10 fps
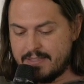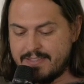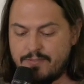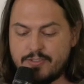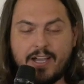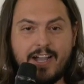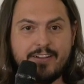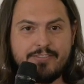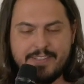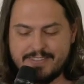David
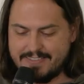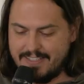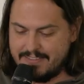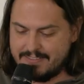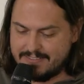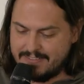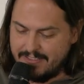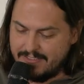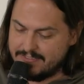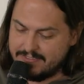Harvey
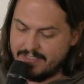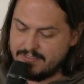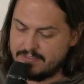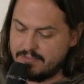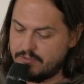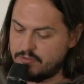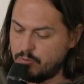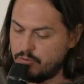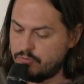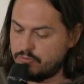states in his
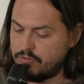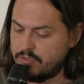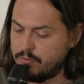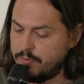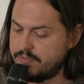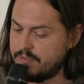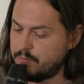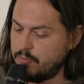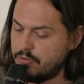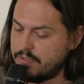most
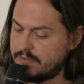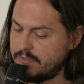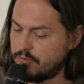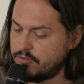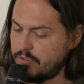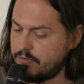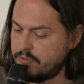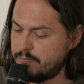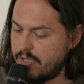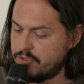recent book that the
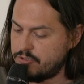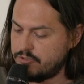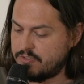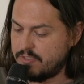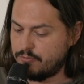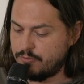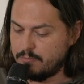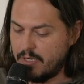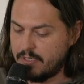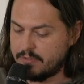austerity measures and free
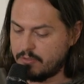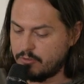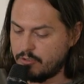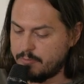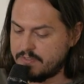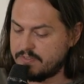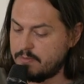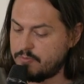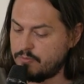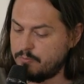market economics
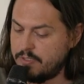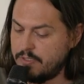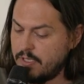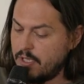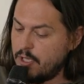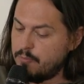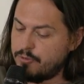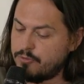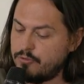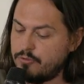seems to be
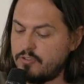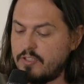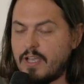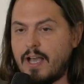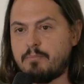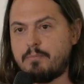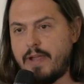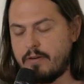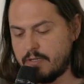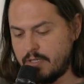producing a
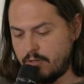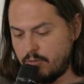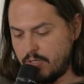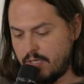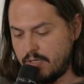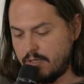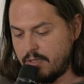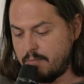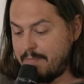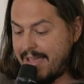parallel
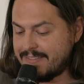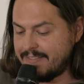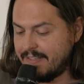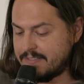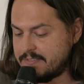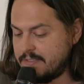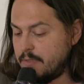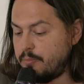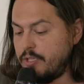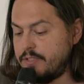madness in
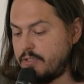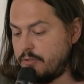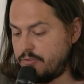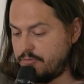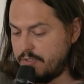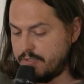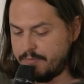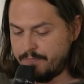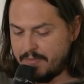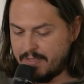the political sphere.